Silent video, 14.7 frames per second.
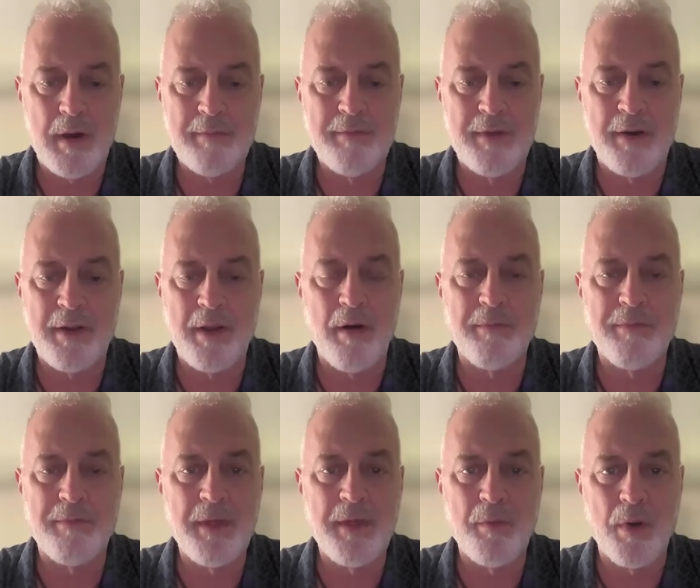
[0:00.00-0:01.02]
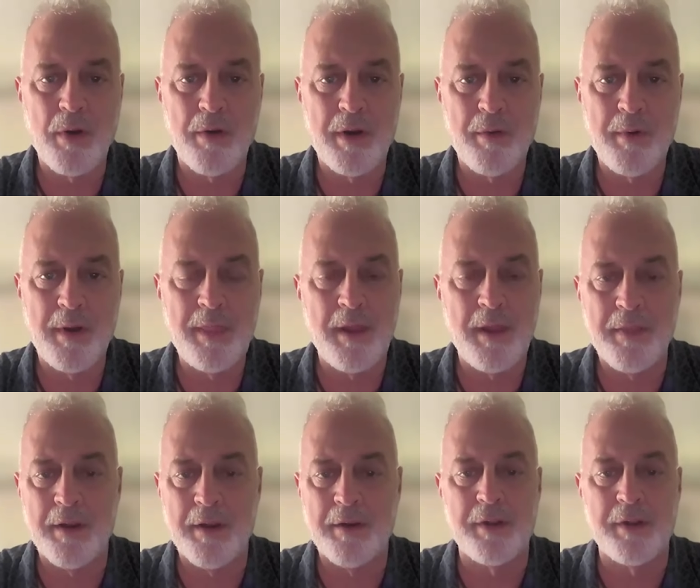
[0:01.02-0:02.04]
I'm very hopeful that we're going to win there.
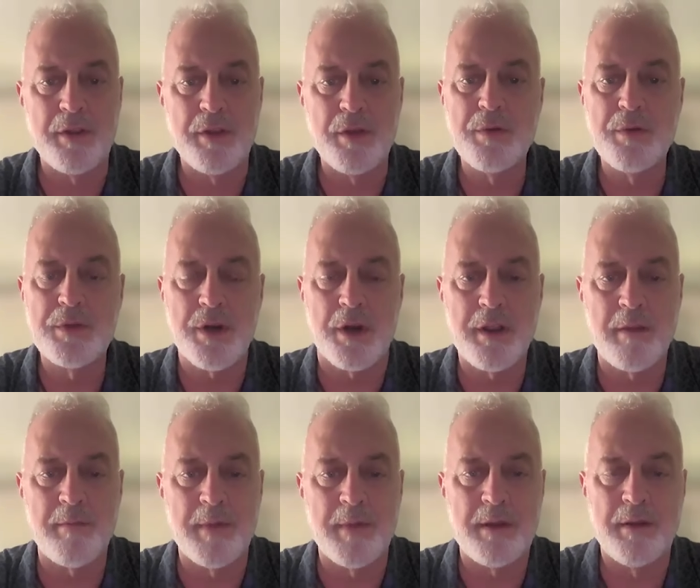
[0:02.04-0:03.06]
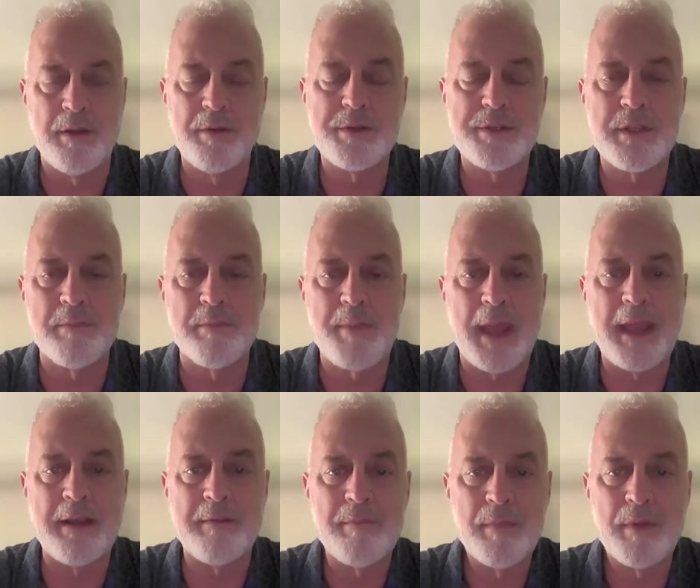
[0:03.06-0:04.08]
There's a huge argument, huge
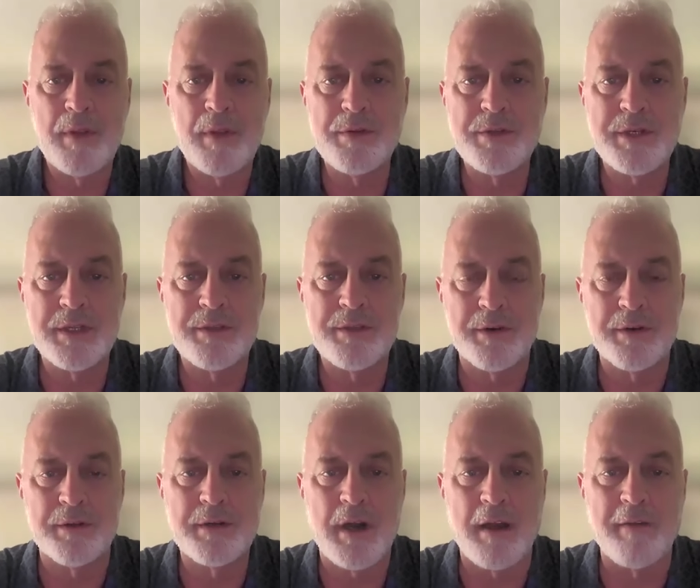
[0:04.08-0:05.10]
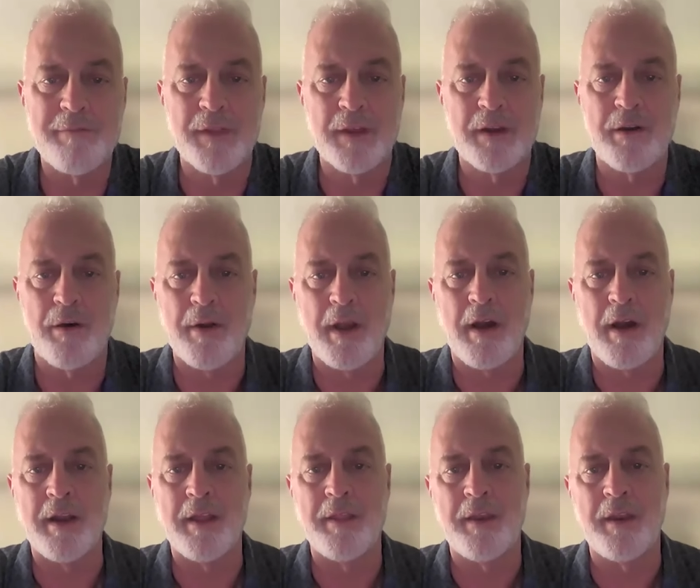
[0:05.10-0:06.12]
debate huge internal conflict going
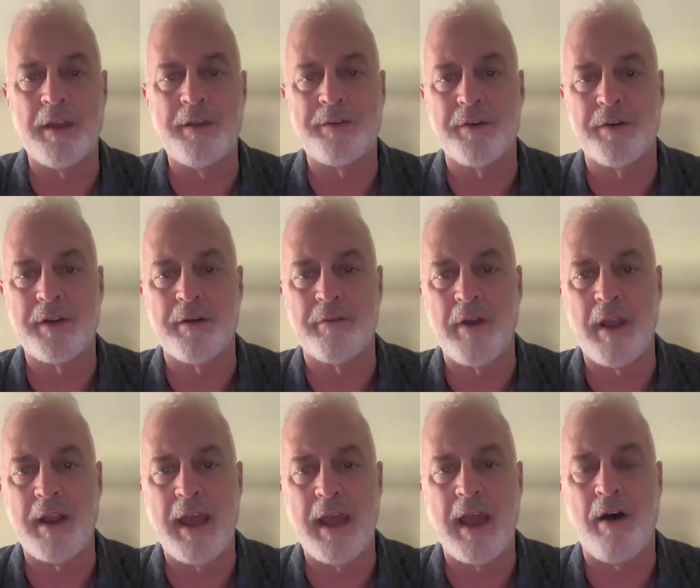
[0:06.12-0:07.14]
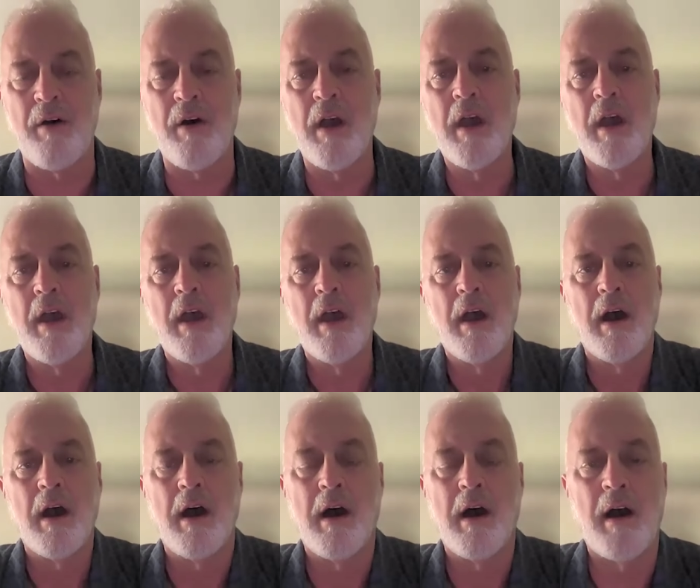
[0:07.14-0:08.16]
on in the Ninth Circuit right now
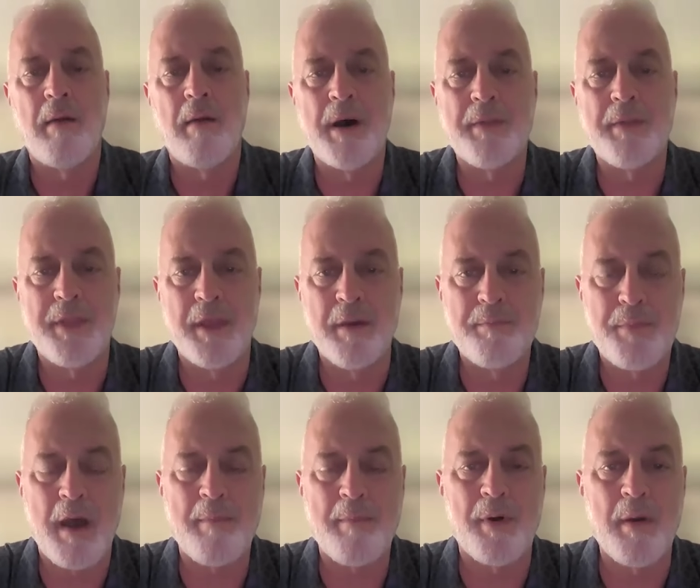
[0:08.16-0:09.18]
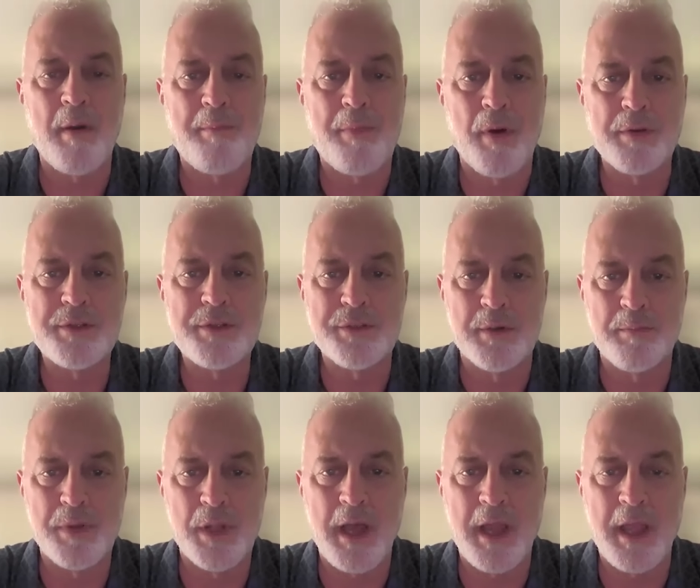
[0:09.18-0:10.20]
uh, about the proper approach to
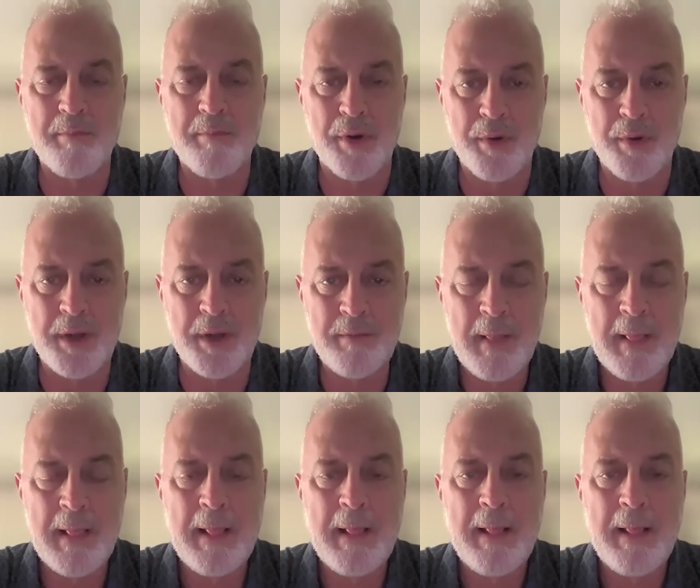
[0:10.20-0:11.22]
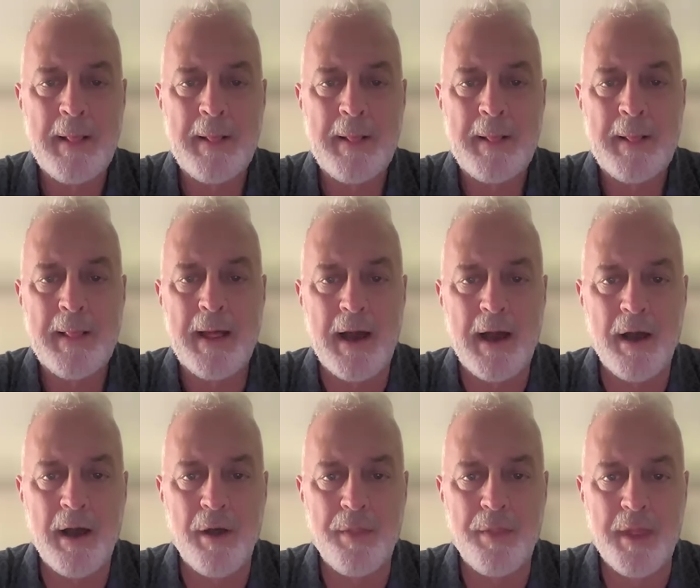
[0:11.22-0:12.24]
applying Bruen.
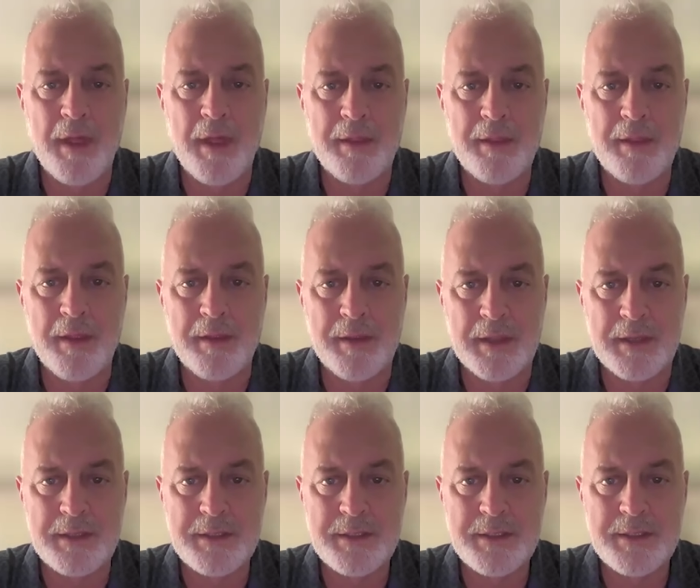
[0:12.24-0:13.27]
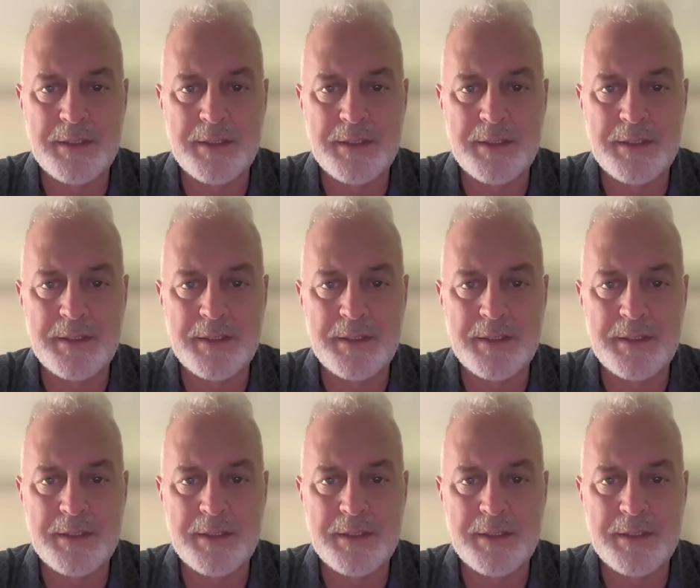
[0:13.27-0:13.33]
Uh, the the the